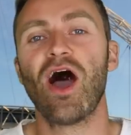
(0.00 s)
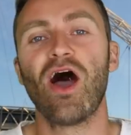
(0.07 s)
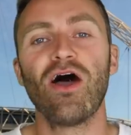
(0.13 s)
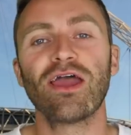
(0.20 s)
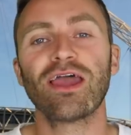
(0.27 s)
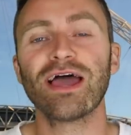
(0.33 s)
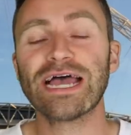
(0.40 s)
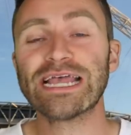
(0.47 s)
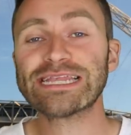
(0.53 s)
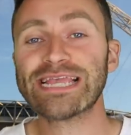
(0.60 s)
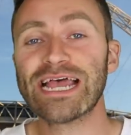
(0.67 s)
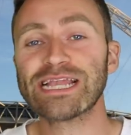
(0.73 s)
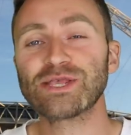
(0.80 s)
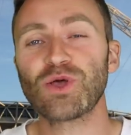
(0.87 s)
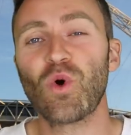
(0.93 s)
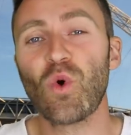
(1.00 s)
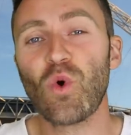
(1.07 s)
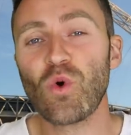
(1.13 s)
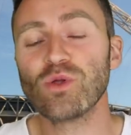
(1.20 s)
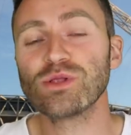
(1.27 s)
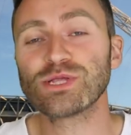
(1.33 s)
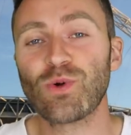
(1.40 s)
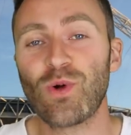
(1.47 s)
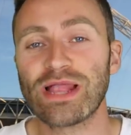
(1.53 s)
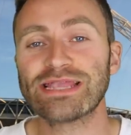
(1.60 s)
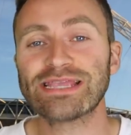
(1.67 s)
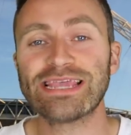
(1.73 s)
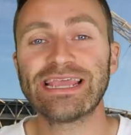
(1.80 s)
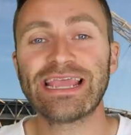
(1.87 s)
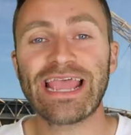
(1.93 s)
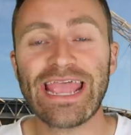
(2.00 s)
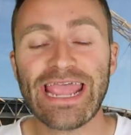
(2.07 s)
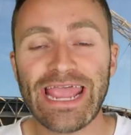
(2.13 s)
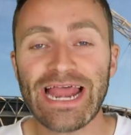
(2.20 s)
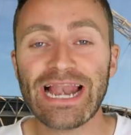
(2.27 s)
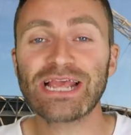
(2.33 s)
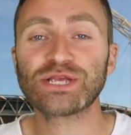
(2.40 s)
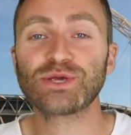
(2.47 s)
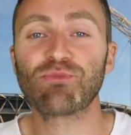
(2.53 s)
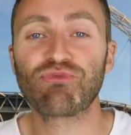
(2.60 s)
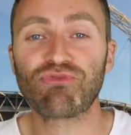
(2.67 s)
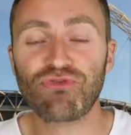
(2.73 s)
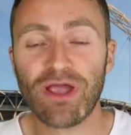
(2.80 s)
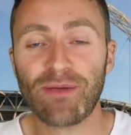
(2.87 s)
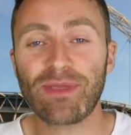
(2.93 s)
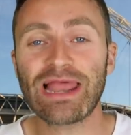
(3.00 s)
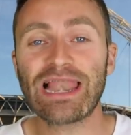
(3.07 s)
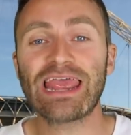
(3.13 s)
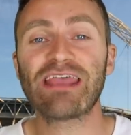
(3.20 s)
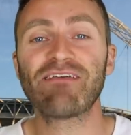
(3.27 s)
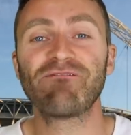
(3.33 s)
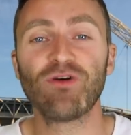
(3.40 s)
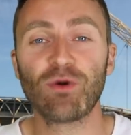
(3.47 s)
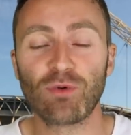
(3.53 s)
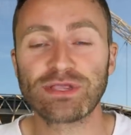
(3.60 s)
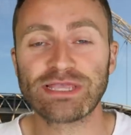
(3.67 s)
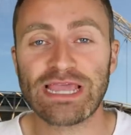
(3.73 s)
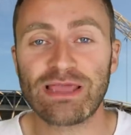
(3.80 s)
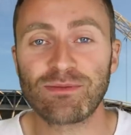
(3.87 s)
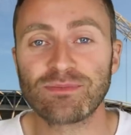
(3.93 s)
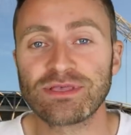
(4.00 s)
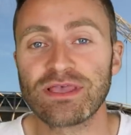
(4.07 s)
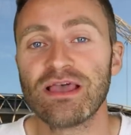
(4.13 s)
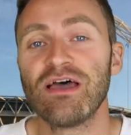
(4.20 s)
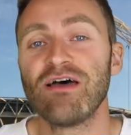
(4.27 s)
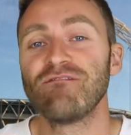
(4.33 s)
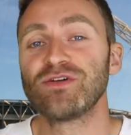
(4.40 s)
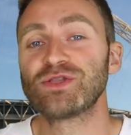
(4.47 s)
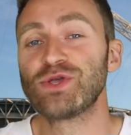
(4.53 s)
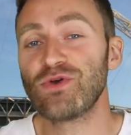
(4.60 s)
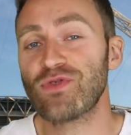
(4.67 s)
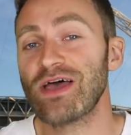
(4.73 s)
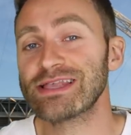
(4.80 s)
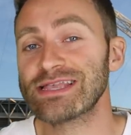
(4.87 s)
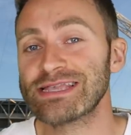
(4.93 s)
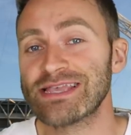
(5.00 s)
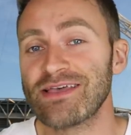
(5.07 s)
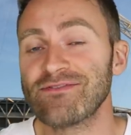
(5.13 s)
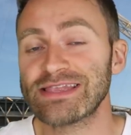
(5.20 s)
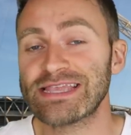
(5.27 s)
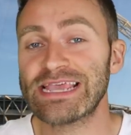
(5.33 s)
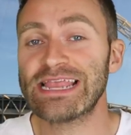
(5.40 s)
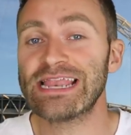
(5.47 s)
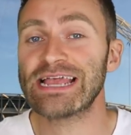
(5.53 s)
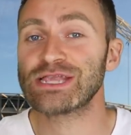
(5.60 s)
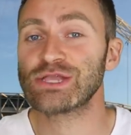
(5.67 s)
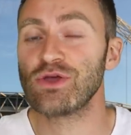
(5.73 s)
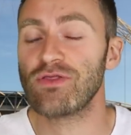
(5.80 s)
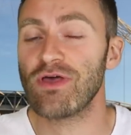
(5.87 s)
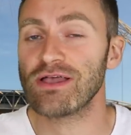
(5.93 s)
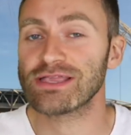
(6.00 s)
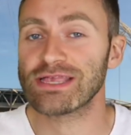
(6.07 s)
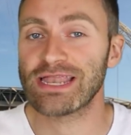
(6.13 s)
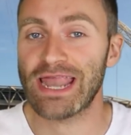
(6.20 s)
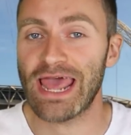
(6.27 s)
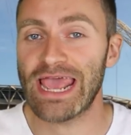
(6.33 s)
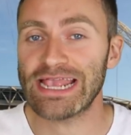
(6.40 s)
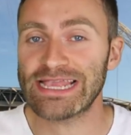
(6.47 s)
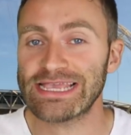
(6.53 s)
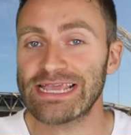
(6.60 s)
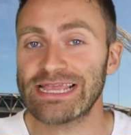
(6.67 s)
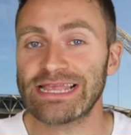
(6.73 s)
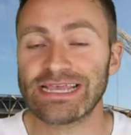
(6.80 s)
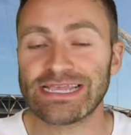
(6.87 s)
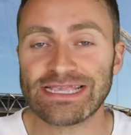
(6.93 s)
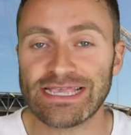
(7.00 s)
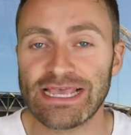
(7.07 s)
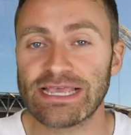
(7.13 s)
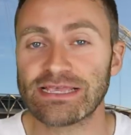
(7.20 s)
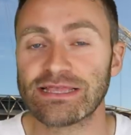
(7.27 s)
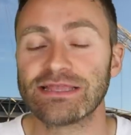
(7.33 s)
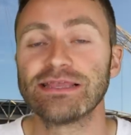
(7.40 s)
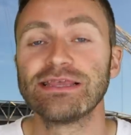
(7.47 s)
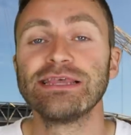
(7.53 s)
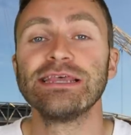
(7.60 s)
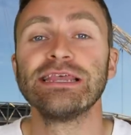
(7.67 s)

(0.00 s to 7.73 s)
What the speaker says: Alright guys, that's all 20 English Premier League football teams for 2017 and 2018 season.